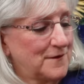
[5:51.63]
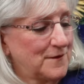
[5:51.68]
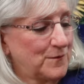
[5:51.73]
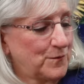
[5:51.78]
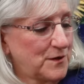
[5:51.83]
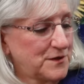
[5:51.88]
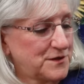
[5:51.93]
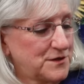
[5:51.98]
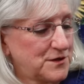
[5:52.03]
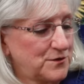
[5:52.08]

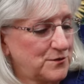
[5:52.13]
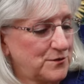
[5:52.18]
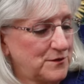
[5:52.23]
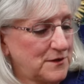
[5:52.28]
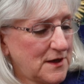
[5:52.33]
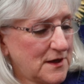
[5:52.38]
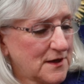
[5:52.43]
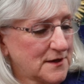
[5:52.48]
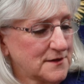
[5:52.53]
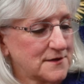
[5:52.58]
What to do
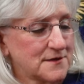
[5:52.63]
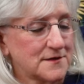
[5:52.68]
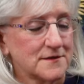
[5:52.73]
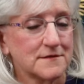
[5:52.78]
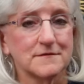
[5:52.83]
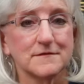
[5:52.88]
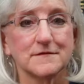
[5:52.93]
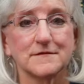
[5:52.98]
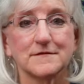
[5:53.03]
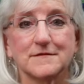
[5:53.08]
next?
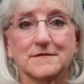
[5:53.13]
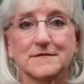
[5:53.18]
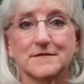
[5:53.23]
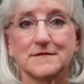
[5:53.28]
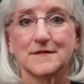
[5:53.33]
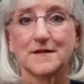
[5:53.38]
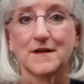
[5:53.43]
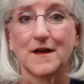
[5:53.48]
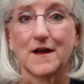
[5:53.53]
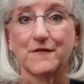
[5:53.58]

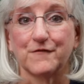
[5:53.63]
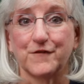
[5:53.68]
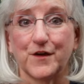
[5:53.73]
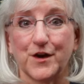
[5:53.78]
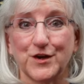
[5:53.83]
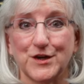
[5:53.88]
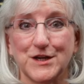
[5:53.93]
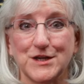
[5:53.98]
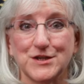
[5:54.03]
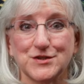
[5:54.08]

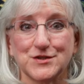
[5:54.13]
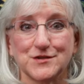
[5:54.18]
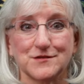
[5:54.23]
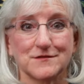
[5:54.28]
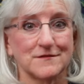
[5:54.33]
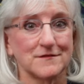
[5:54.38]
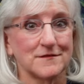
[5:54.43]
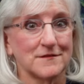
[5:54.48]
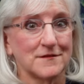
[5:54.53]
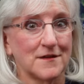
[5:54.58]
Varnish
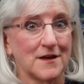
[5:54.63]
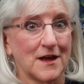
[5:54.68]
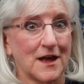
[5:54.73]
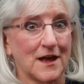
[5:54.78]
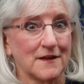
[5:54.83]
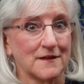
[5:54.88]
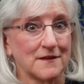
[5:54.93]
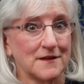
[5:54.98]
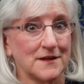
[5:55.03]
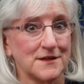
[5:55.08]

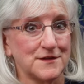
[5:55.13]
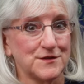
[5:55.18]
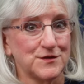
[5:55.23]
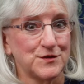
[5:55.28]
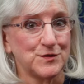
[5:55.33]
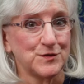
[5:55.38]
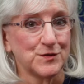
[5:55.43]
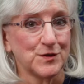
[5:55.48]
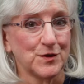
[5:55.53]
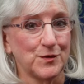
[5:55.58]
at least
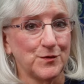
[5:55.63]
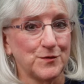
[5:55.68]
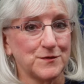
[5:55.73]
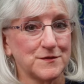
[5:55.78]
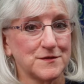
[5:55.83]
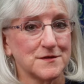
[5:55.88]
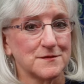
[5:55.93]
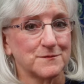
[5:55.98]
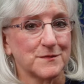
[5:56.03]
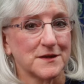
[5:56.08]
two
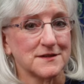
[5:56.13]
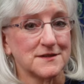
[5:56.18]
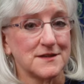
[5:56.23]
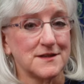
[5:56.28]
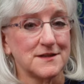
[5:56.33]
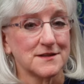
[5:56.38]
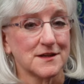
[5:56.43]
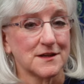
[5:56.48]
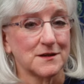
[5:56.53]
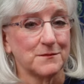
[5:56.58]
coats because
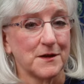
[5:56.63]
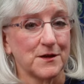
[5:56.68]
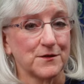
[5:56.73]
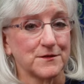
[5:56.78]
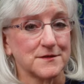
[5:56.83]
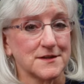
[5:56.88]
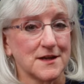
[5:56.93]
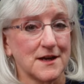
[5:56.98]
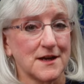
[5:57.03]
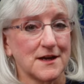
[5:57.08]
he's going to be
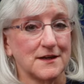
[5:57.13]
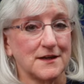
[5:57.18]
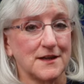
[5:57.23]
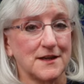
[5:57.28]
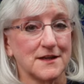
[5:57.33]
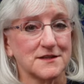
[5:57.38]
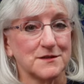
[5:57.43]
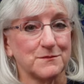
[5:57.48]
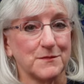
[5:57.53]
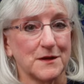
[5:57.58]
outside and he
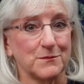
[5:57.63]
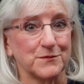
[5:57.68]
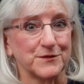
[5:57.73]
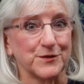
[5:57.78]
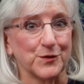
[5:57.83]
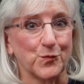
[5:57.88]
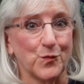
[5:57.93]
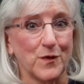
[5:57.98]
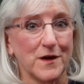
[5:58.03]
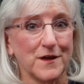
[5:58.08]
has to be able
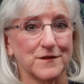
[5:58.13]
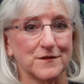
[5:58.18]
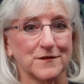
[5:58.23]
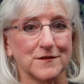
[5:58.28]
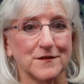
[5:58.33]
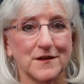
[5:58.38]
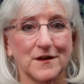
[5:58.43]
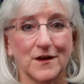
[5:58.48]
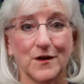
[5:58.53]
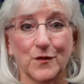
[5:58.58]
to
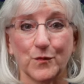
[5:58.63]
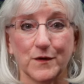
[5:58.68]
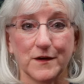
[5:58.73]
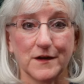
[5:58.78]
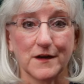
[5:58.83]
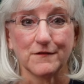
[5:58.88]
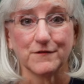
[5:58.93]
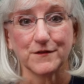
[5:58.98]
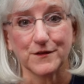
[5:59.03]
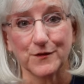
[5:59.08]
weather
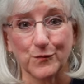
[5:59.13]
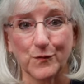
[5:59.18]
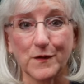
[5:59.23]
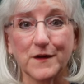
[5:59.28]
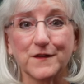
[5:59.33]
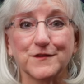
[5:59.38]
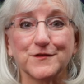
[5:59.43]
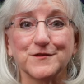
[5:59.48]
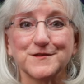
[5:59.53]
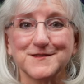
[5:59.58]
whatever the
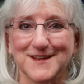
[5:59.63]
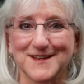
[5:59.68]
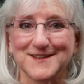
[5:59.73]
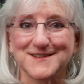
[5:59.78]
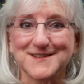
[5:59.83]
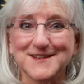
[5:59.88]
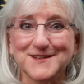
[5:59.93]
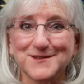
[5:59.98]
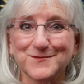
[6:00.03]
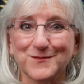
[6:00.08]
weather
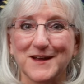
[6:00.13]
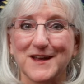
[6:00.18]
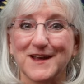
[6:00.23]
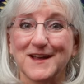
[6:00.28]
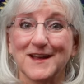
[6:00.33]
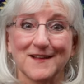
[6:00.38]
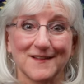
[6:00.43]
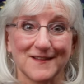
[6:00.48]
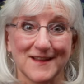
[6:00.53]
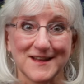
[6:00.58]
sends his way.
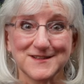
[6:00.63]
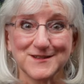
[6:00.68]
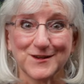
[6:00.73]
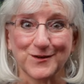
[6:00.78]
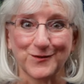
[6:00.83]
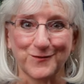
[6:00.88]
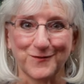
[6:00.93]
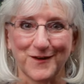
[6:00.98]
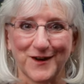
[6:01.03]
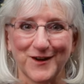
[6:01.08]
Let's
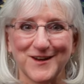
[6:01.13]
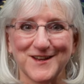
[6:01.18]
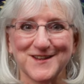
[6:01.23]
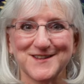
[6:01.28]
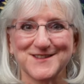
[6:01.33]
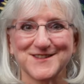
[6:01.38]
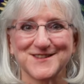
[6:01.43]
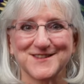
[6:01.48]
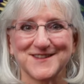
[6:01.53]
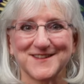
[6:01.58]
go
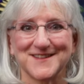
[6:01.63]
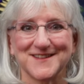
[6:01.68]
varnish.